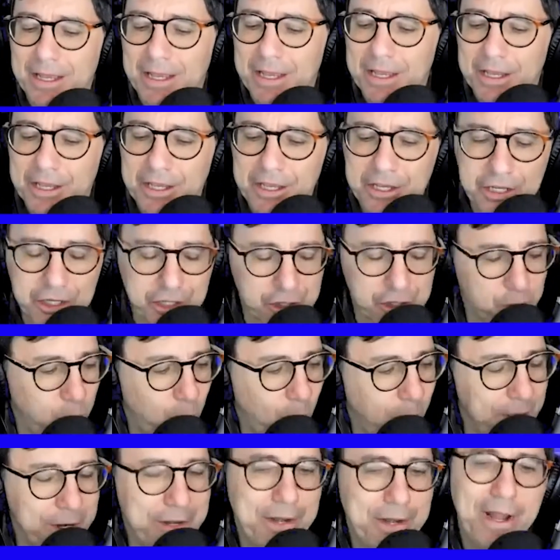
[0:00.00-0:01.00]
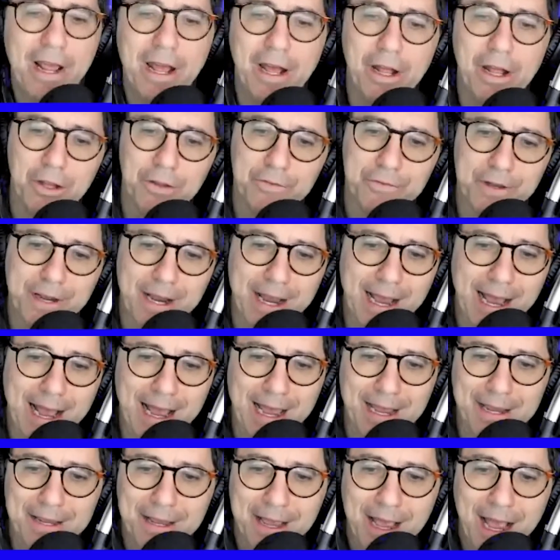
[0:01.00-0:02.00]
He is one hell of a guy.
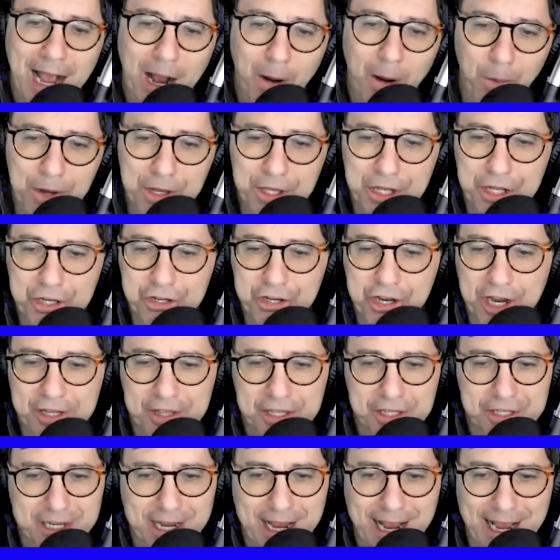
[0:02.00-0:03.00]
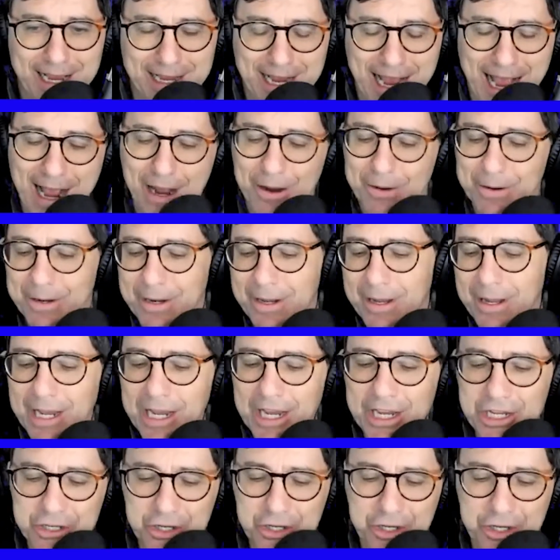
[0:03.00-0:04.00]
I want you to check this guy out.
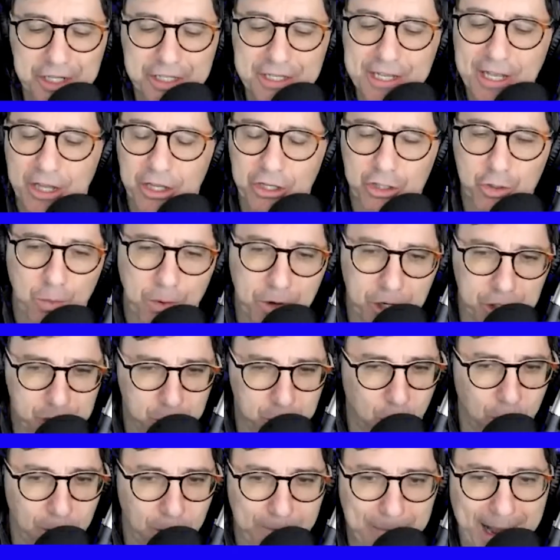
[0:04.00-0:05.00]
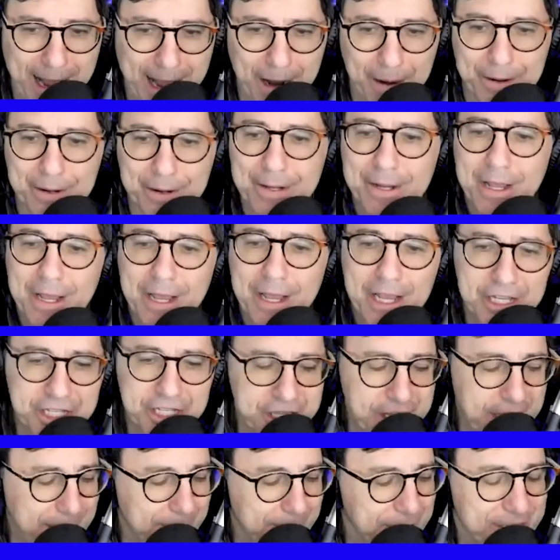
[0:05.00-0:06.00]
He's going to tell us where it's all about. His
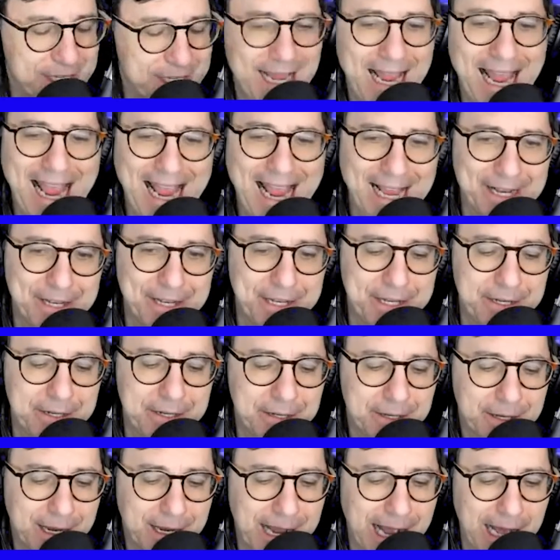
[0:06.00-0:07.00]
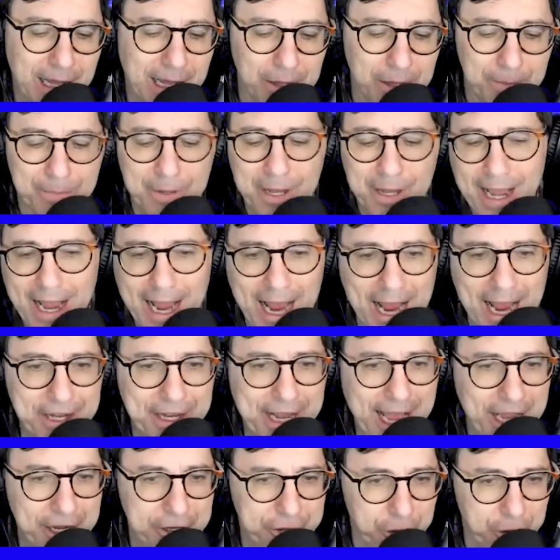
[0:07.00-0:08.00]
name is Andy Golub. Andy, how
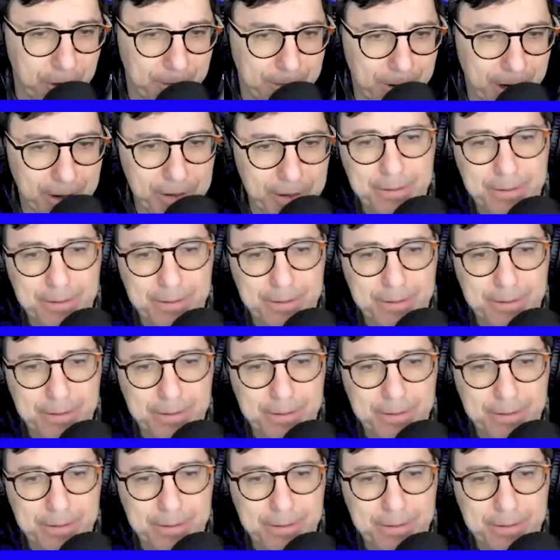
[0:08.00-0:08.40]
you doing, bro?